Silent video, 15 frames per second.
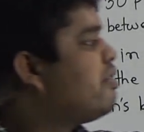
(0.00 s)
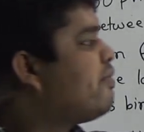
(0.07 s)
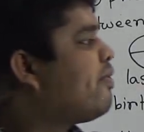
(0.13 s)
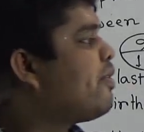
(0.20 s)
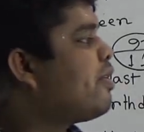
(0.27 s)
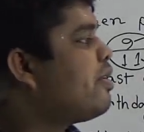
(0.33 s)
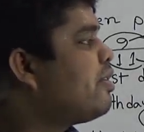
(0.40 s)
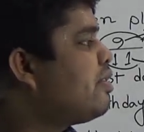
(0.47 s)

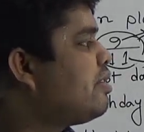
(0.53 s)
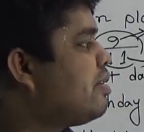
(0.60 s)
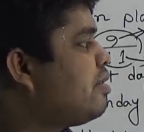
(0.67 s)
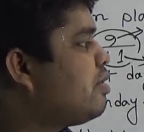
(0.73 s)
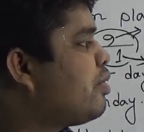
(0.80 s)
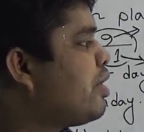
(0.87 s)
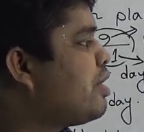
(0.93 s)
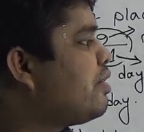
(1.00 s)
for
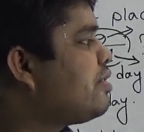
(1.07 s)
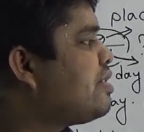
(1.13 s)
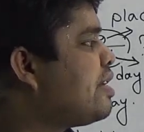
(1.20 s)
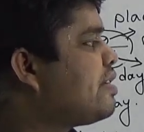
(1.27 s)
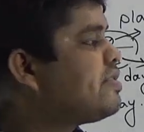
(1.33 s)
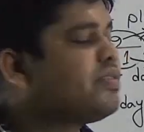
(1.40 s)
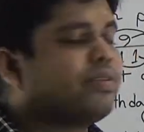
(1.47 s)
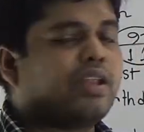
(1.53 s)

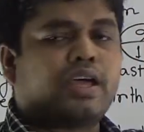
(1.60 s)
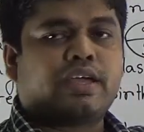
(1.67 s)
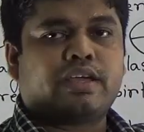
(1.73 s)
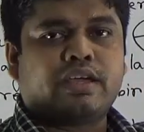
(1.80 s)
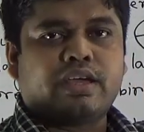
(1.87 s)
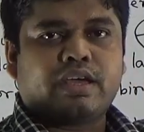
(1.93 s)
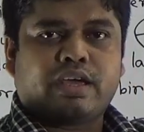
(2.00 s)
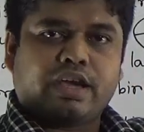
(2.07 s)
26 July,
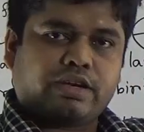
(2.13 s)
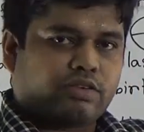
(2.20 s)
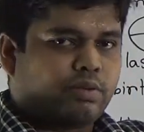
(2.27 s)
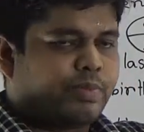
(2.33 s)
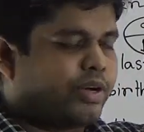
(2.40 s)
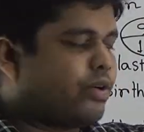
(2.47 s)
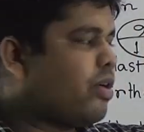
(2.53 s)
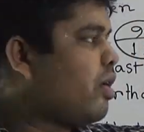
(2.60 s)
it will
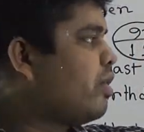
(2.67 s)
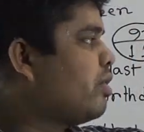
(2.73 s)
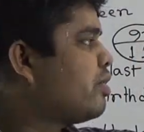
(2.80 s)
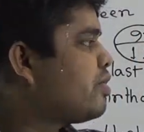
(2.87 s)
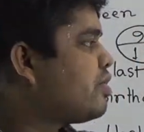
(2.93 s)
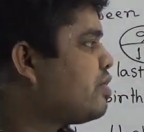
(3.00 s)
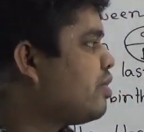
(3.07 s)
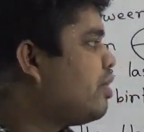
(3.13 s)
be wrong.
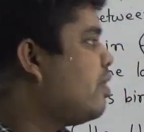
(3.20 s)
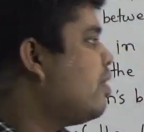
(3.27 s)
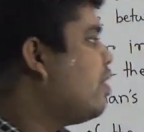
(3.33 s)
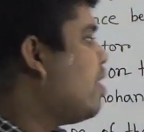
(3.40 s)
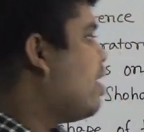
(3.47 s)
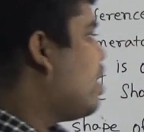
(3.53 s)
So